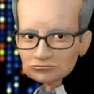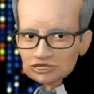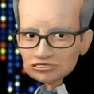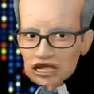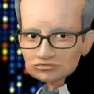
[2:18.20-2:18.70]

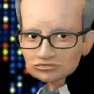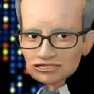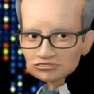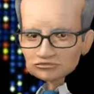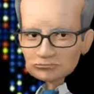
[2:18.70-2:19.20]
Perhaps
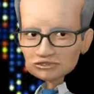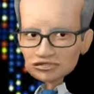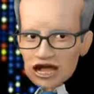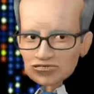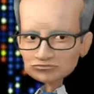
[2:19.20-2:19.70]
we should move
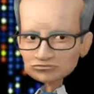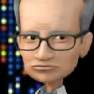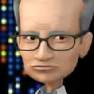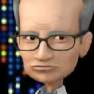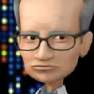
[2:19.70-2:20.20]
on.
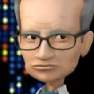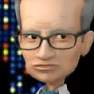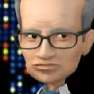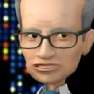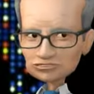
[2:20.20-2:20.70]

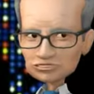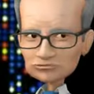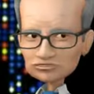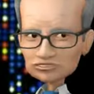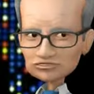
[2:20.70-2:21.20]
What is your
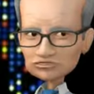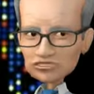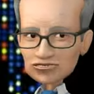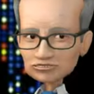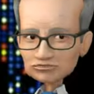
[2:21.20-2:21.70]

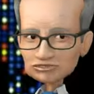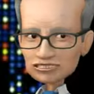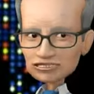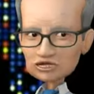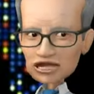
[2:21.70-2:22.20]
position on the
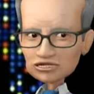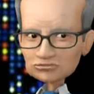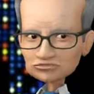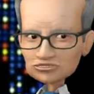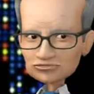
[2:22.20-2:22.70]
Nuclear
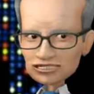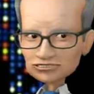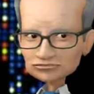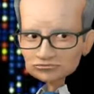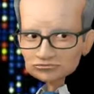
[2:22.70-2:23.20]
Arms Treaty?